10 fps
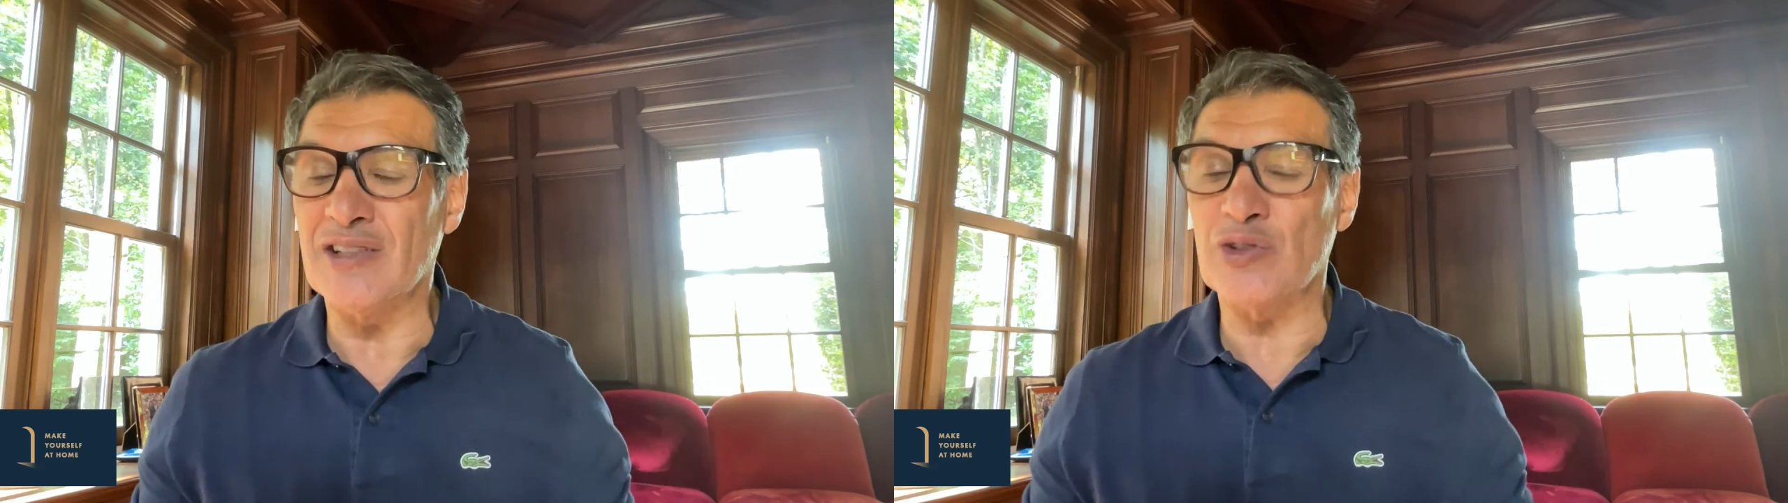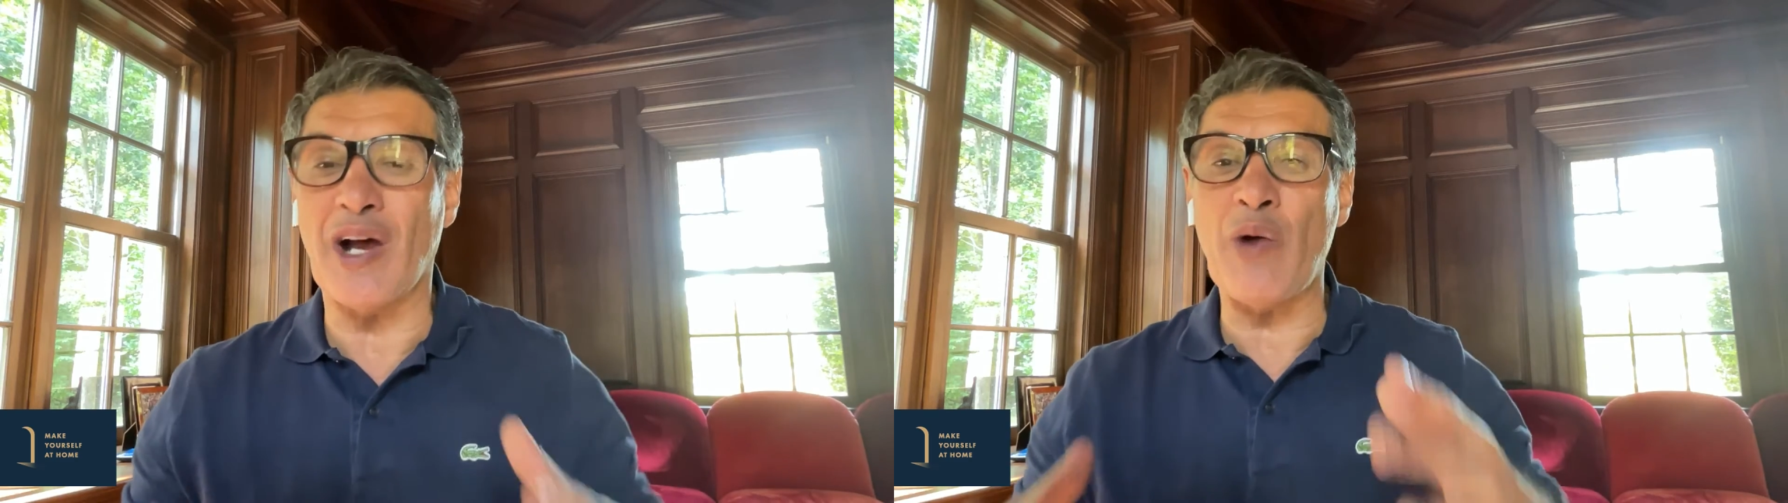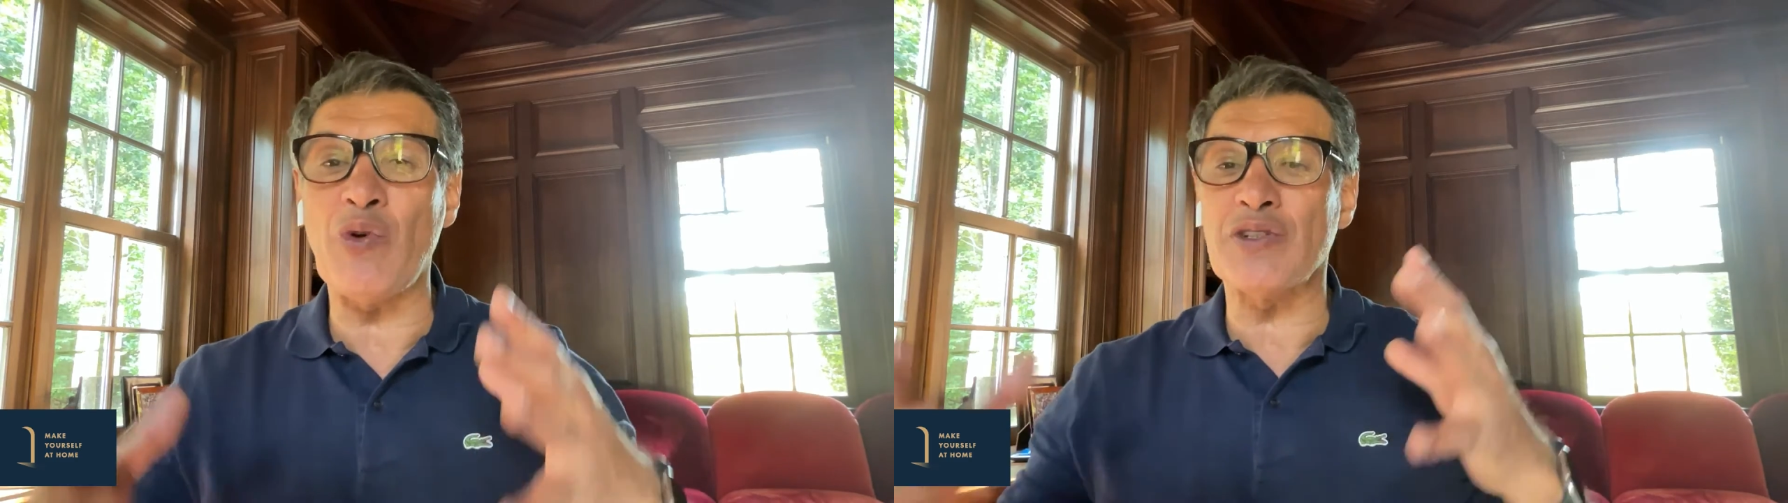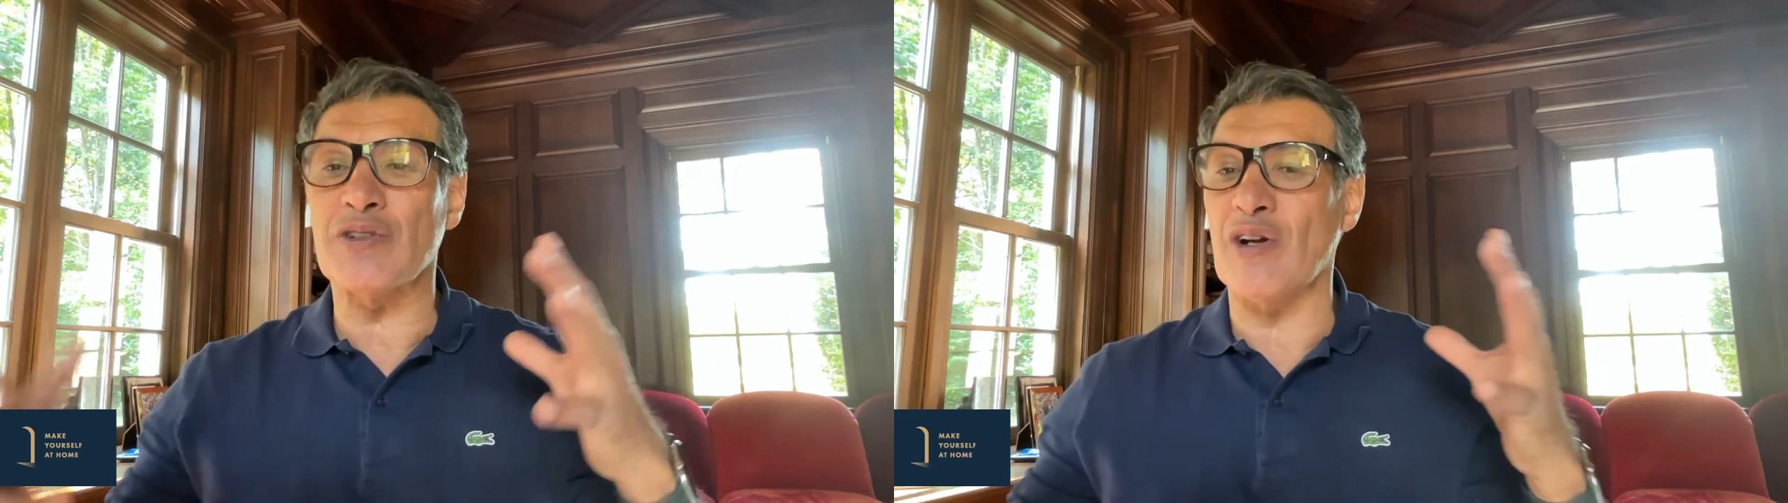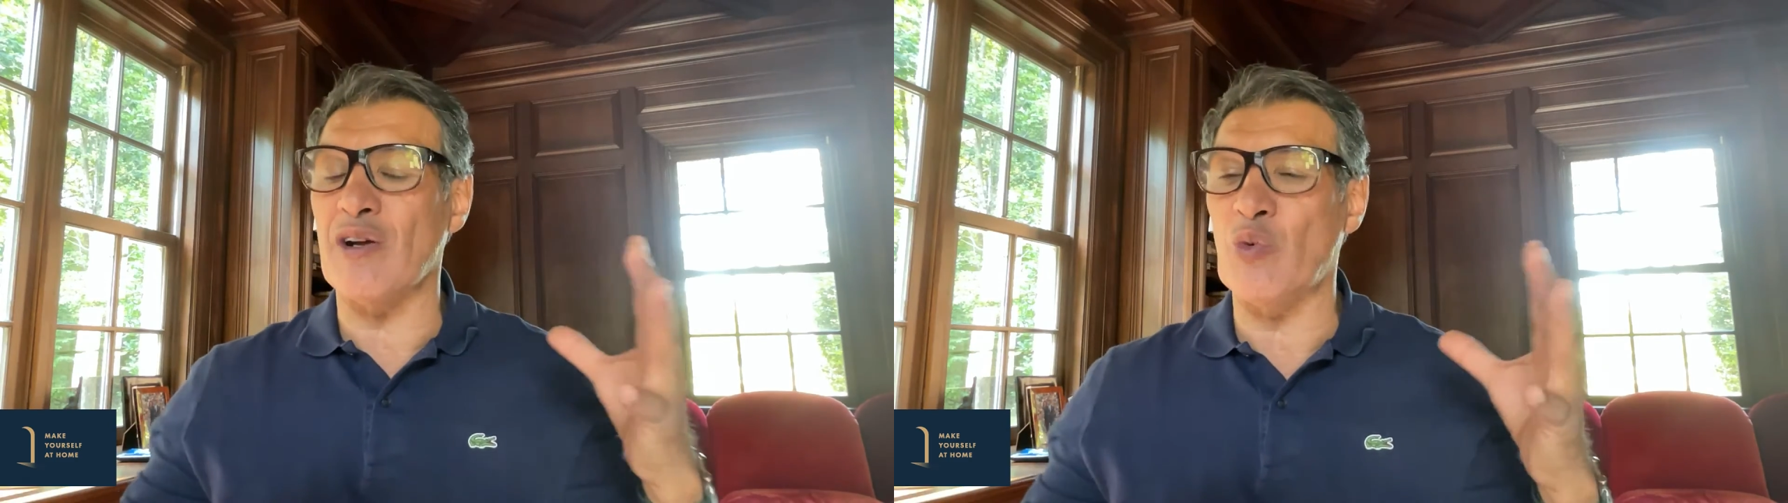So I was
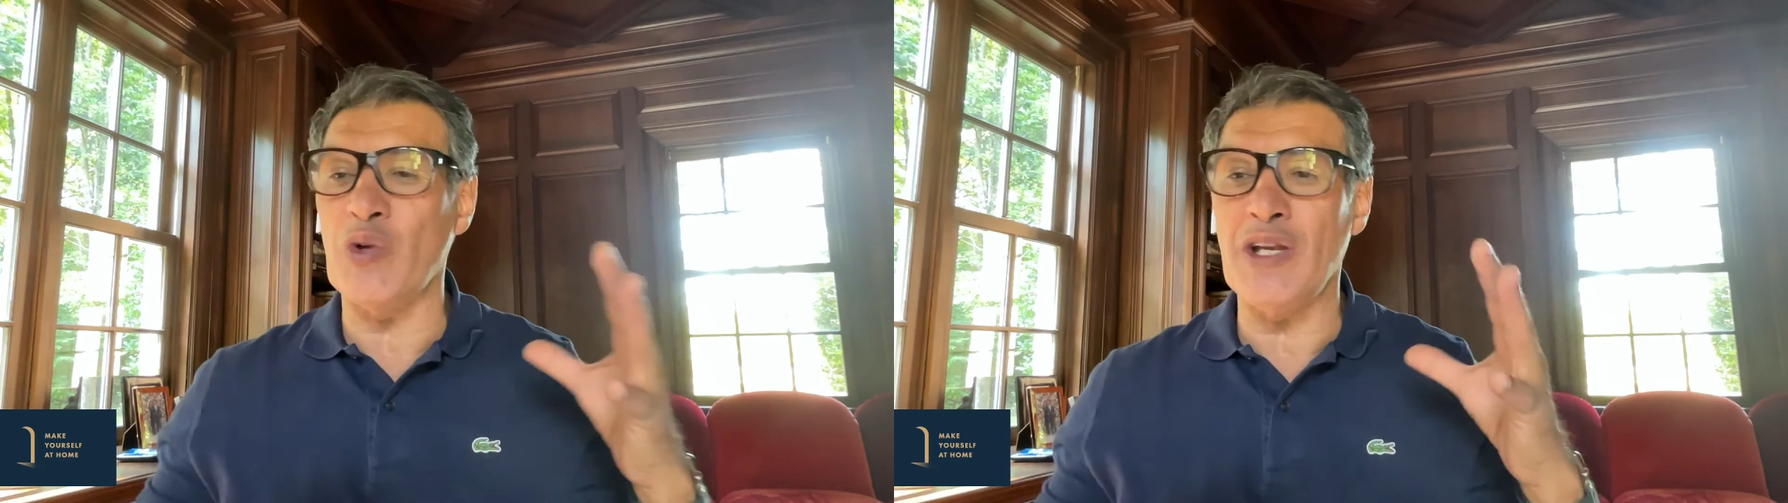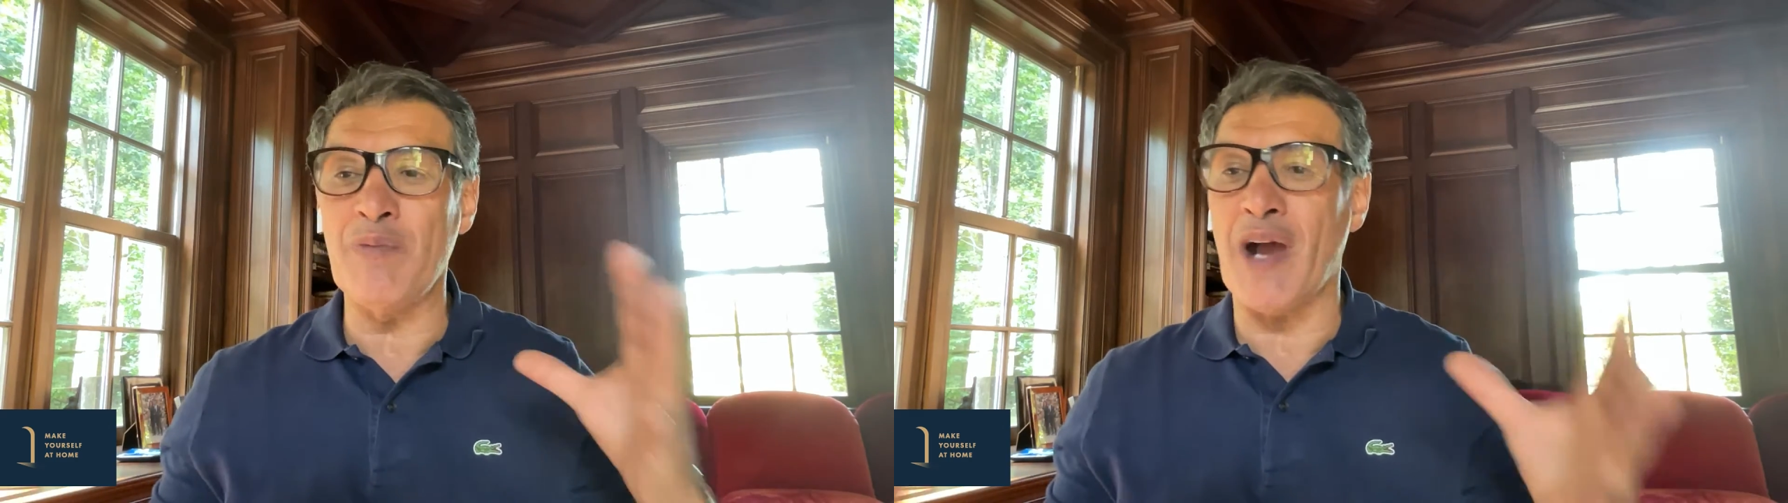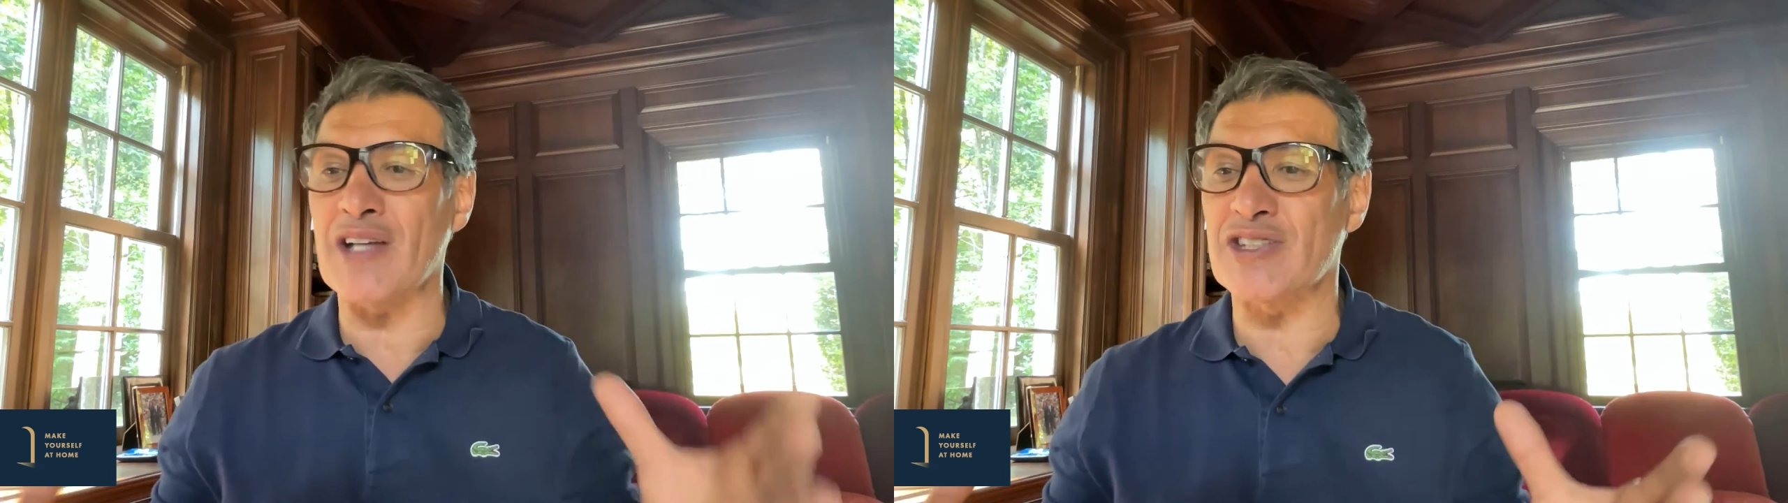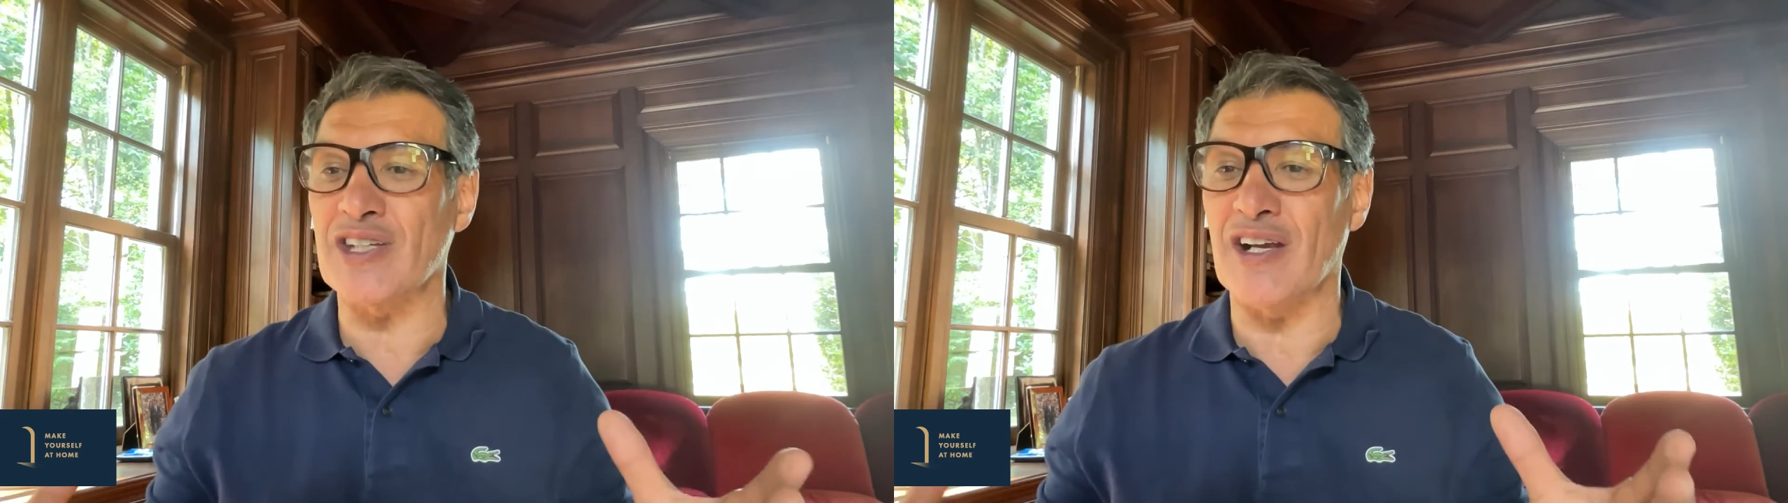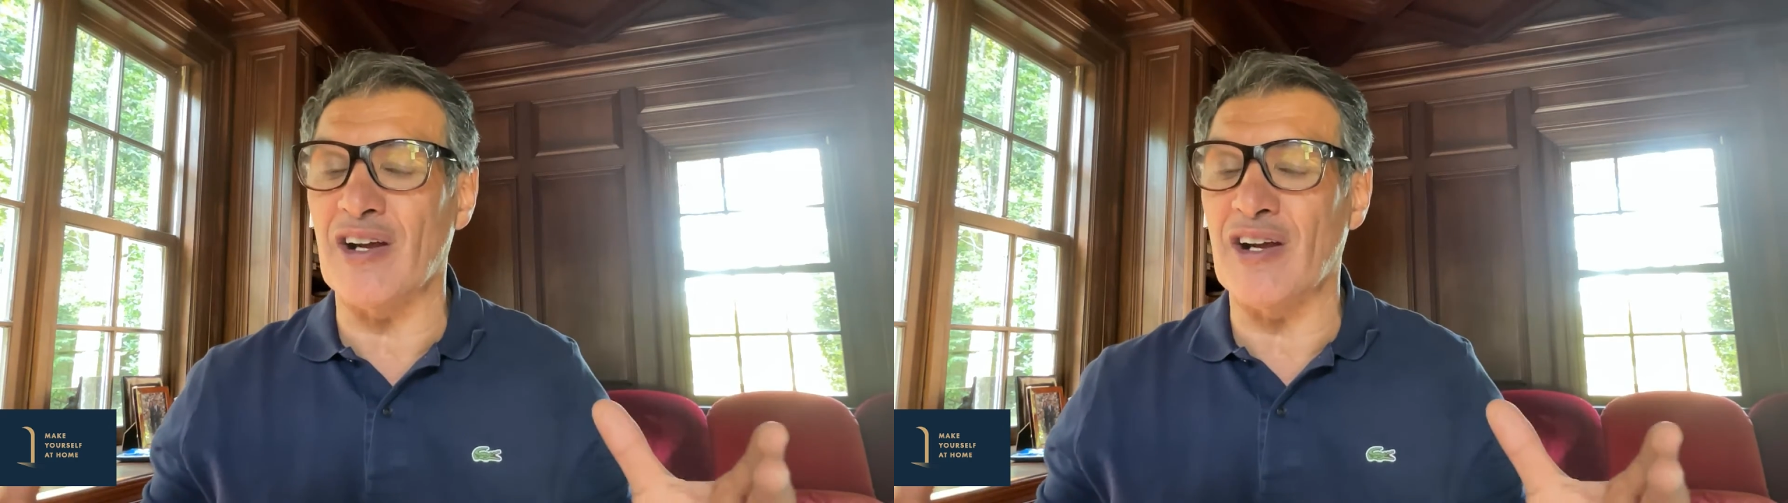really much